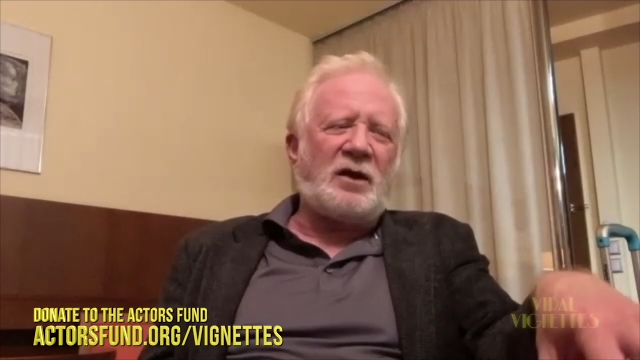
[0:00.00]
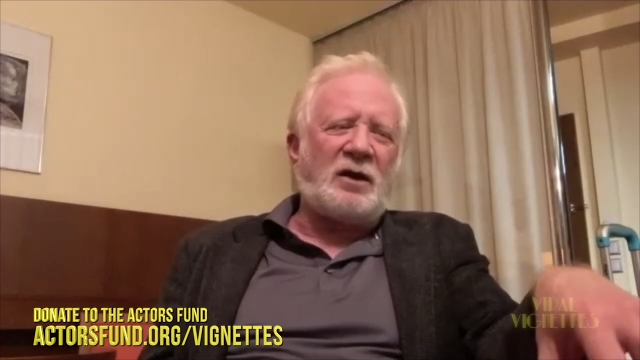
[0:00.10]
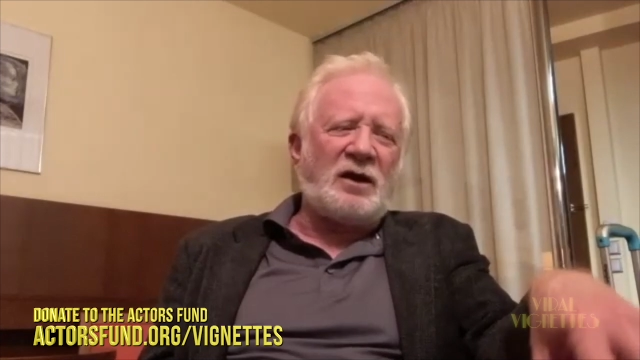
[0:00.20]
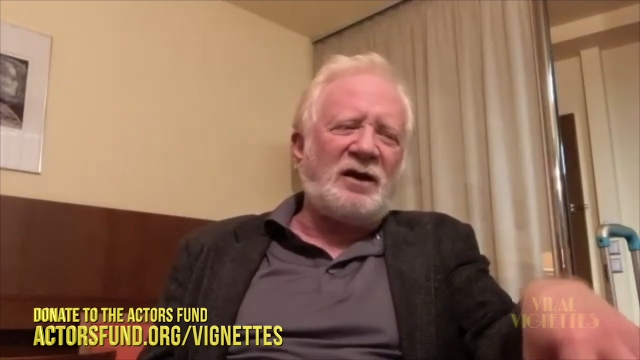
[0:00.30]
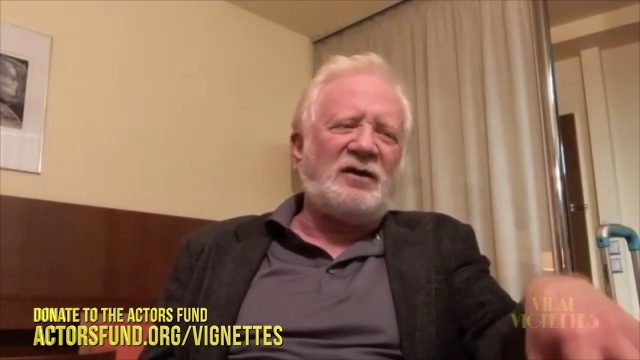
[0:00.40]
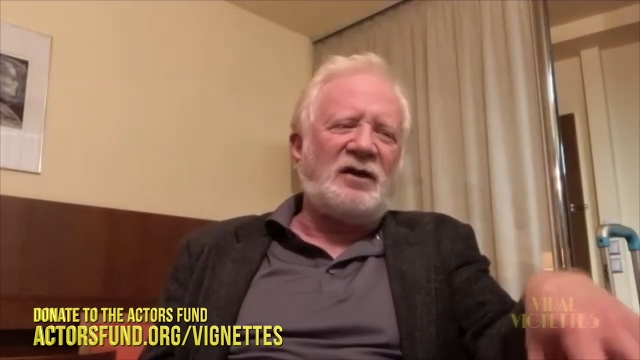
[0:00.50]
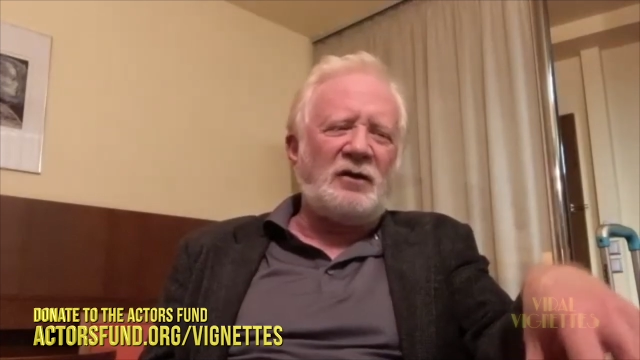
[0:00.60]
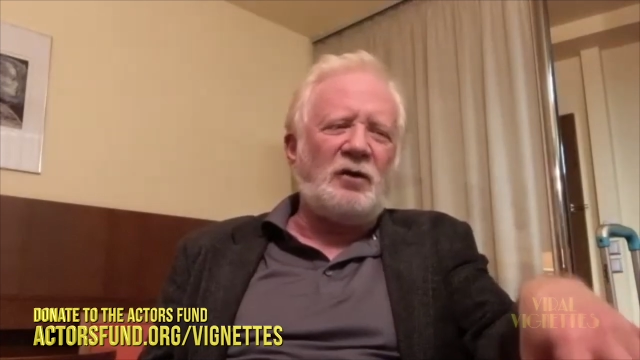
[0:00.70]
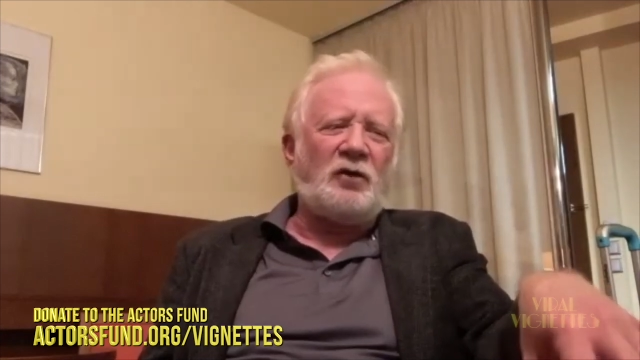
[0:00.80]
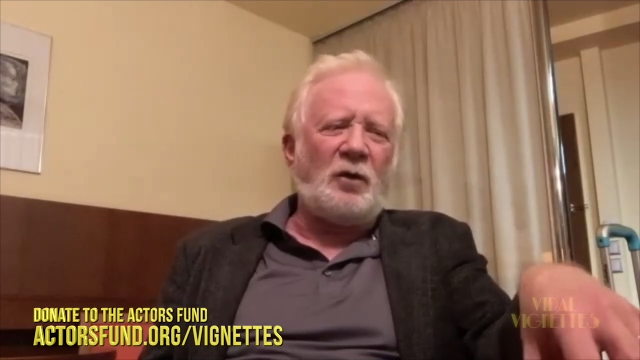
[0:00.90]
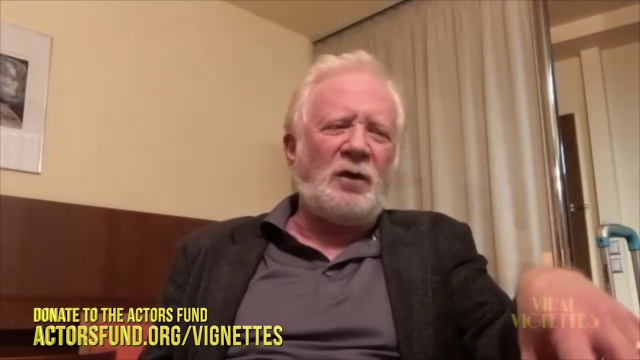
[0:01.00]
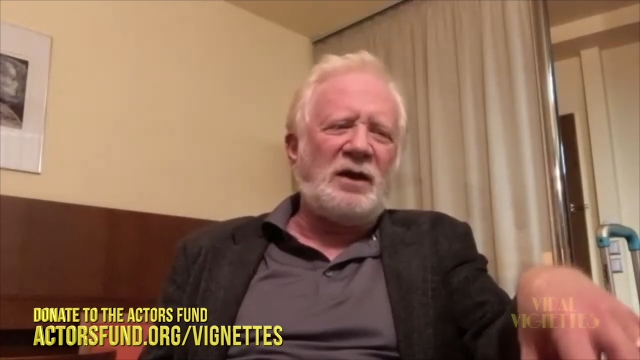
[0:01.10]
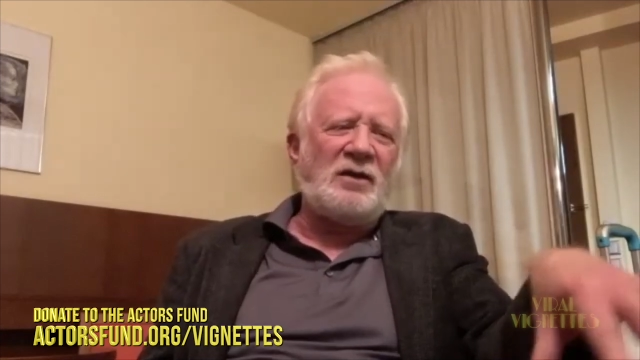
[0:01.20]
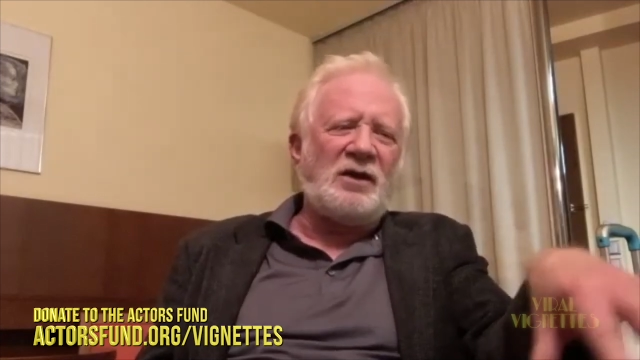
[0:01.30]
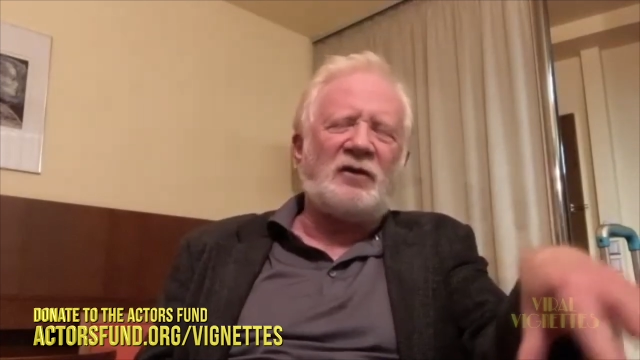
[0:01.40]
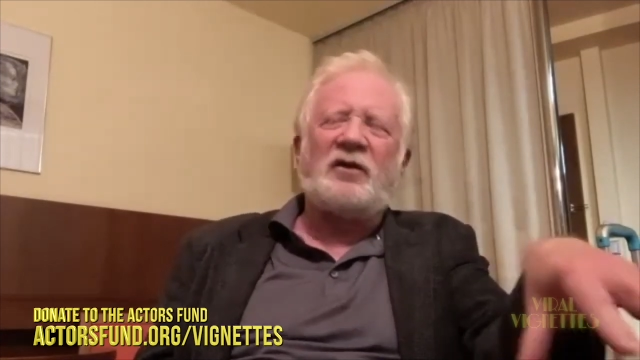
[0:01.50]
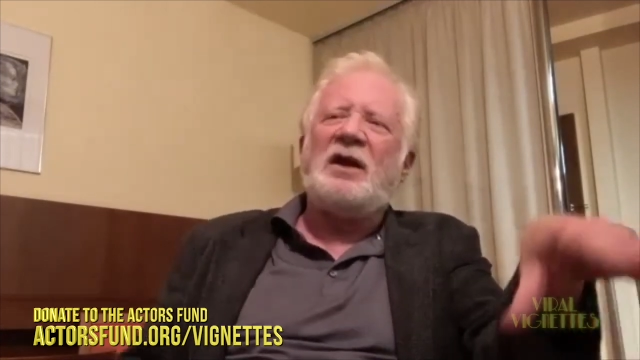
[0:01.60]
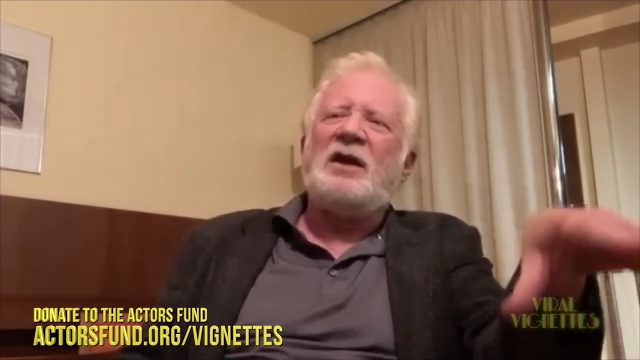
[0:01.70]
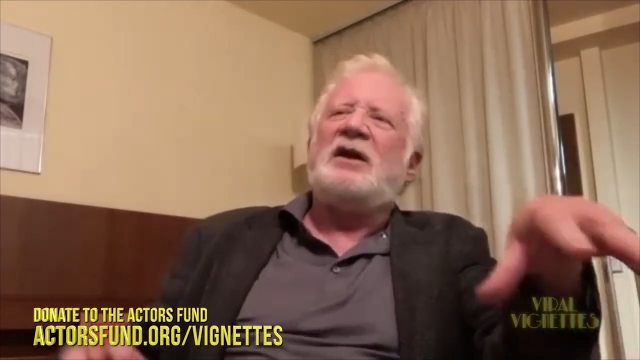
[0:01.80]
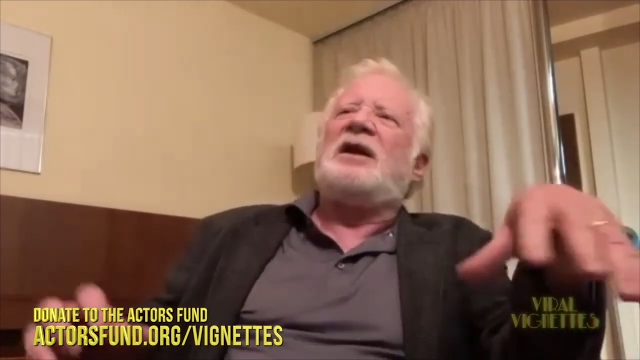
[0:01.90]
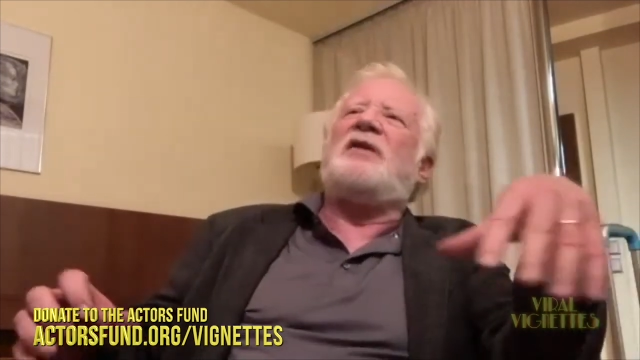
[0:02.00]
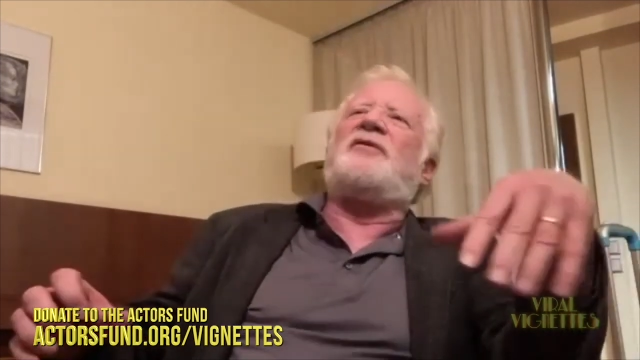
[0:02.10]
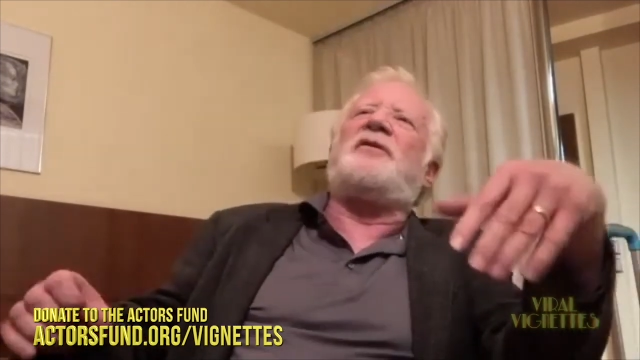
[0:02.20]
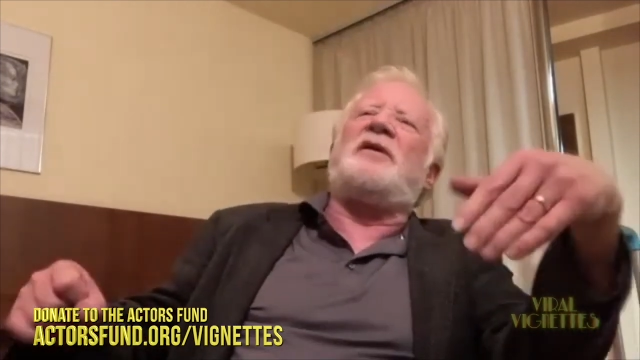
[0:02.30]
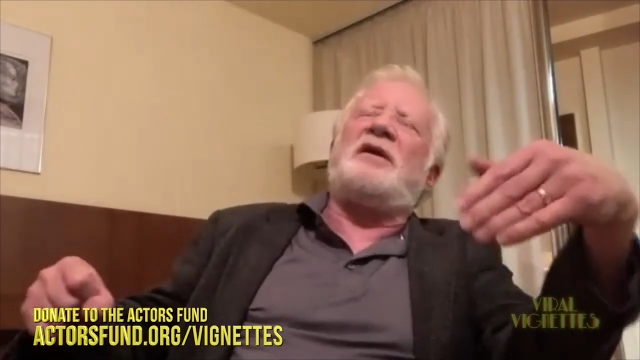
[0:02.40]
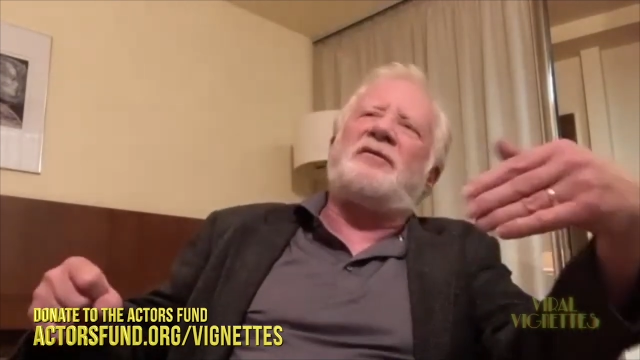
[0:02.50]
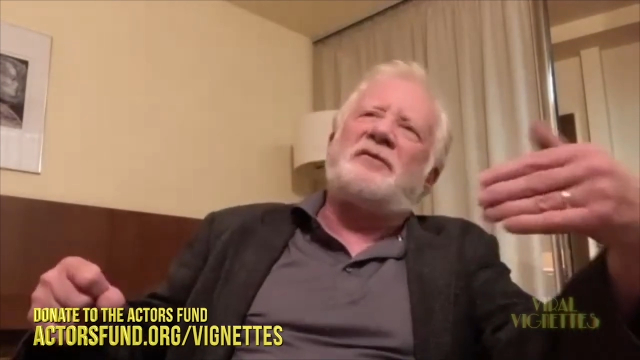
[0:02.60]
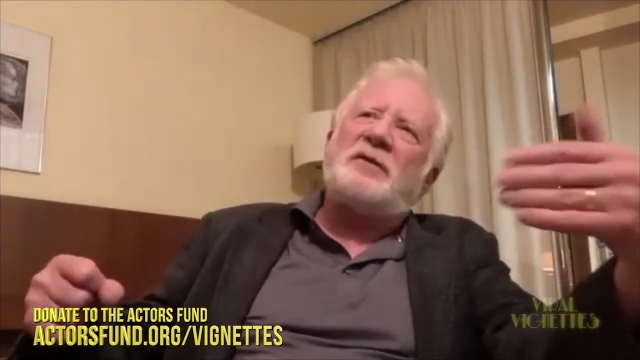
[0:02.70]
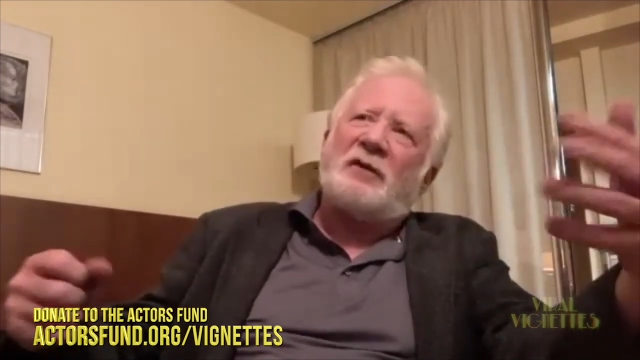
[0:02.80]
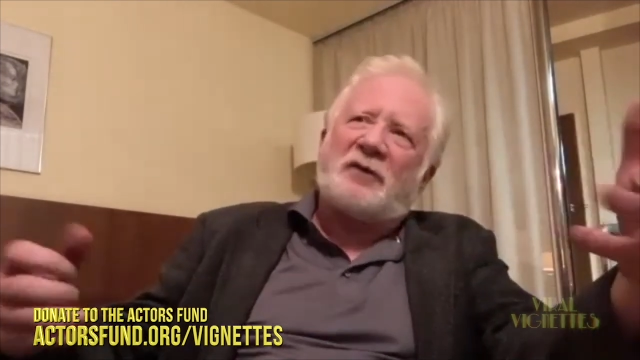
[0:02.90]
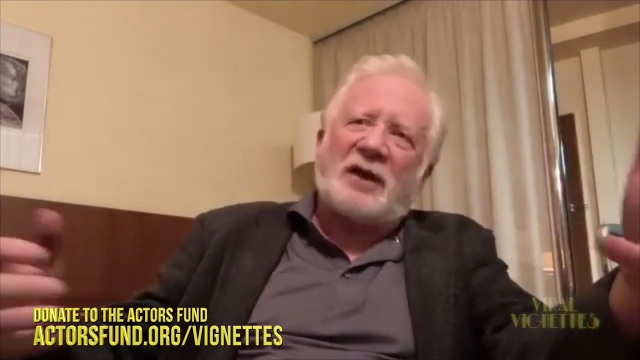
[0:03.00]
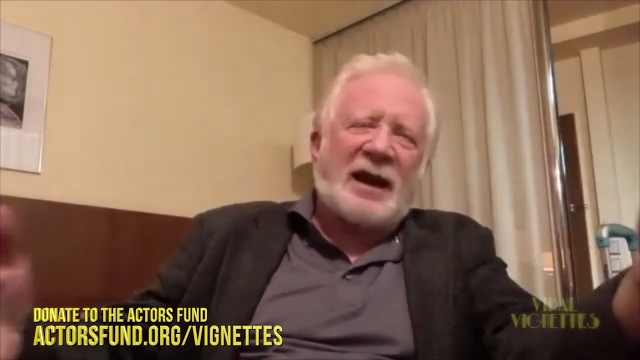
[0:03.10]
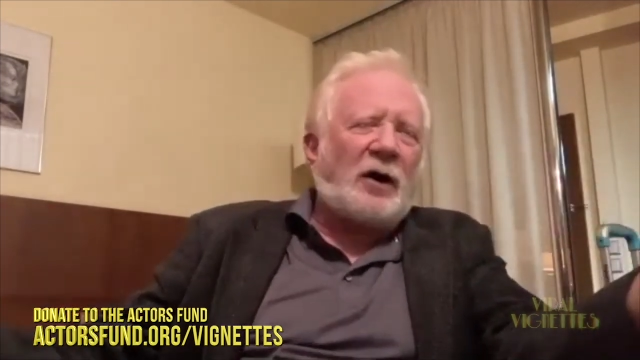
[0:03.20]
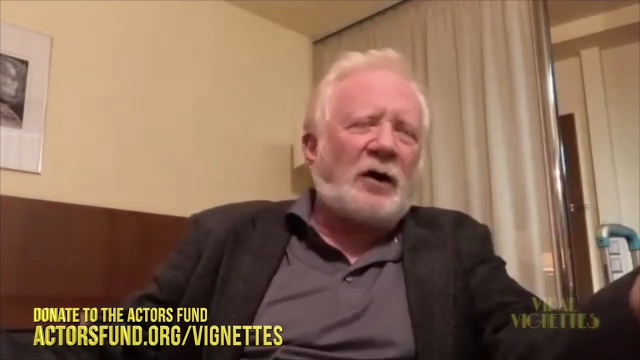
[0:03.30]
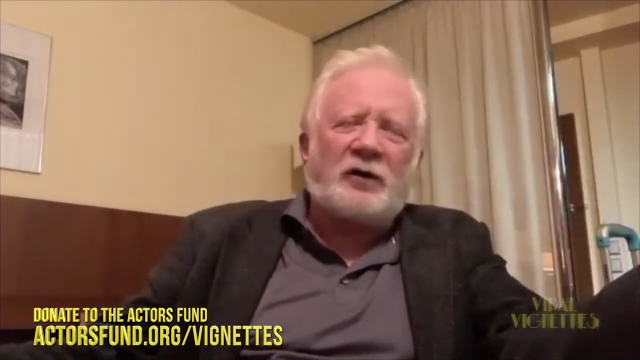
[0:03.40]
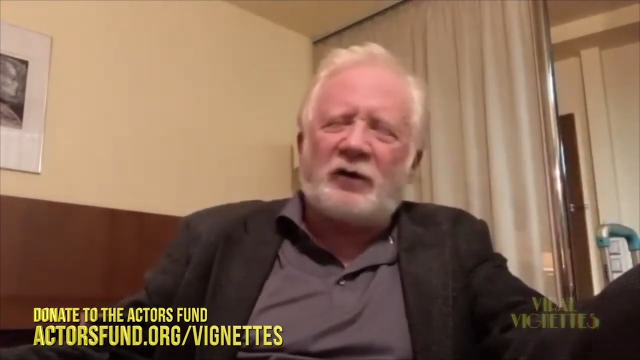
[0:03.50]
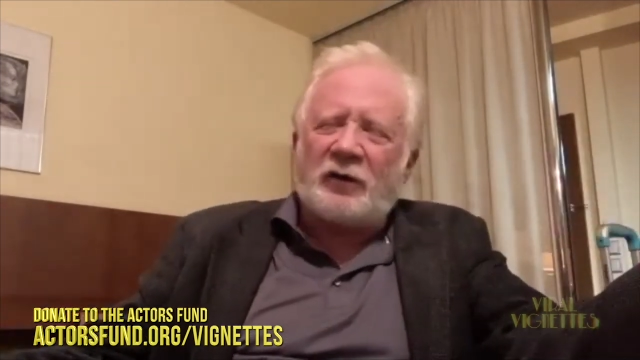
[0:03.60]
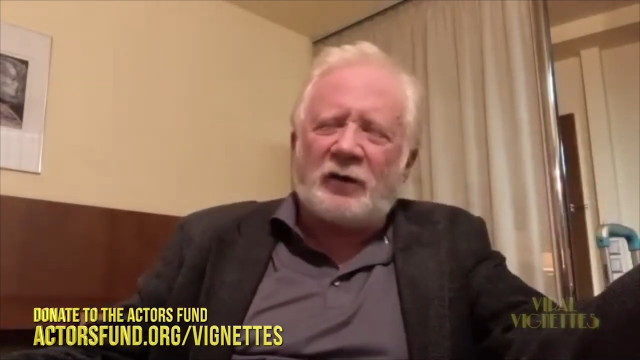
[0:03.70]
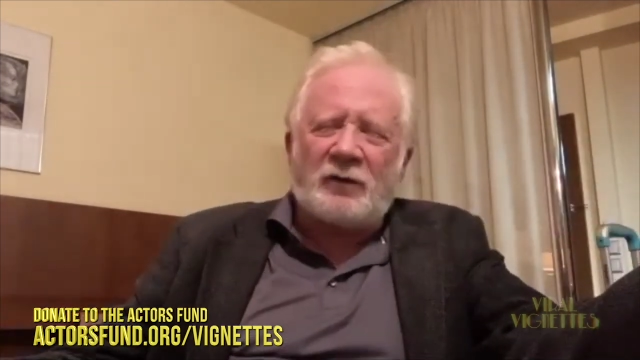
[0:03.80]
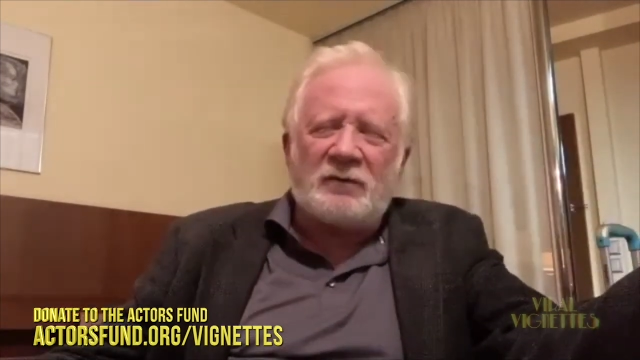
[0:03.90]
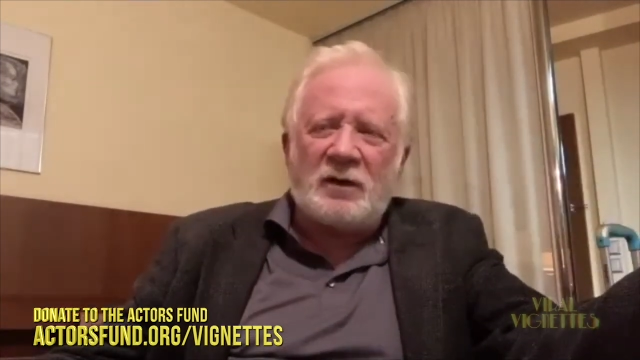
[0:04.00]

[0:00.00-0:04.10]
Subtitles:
could continue doing this if the characters are